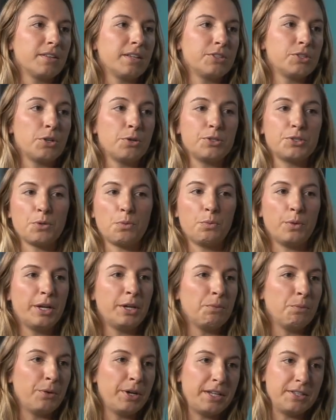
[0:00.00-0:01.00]
So it's a
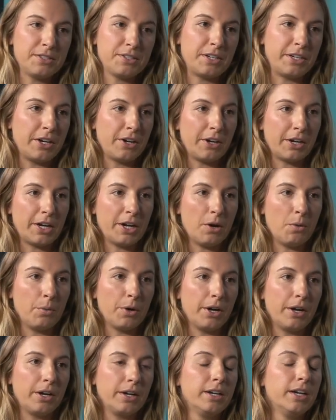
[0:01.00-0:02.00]
win-win scenario
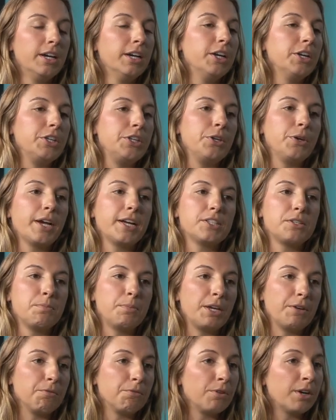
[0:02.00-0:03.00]
where you get to be
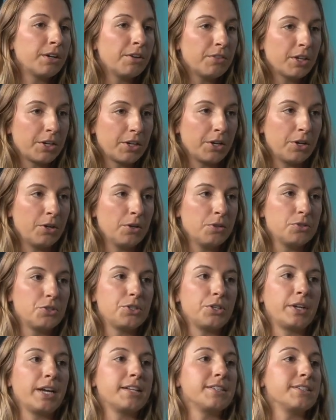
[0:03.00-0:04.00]
in front of the coach,
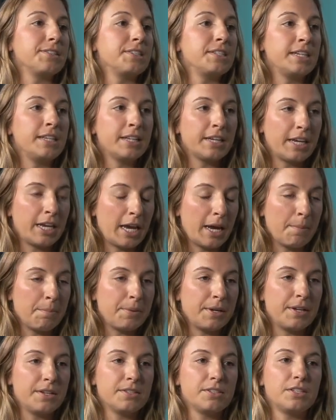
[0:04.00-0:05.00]
you get to see the
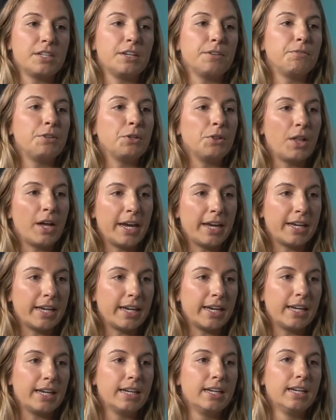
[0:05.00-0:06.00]
campus, see if you like
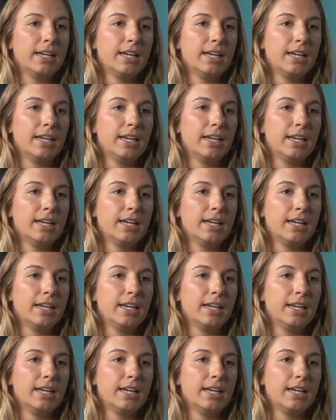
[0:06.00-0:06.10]
it,